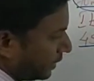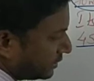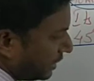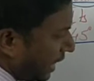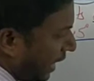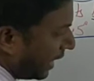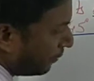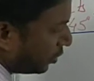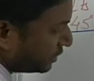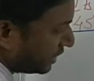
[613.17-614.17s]
See,
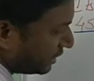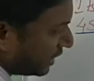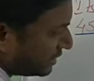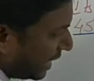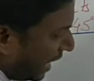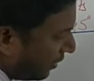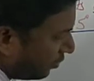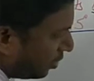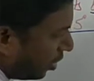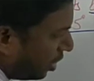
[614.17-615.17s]
projectors I
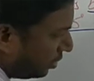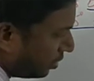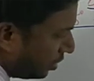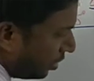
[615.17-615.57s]
have drawn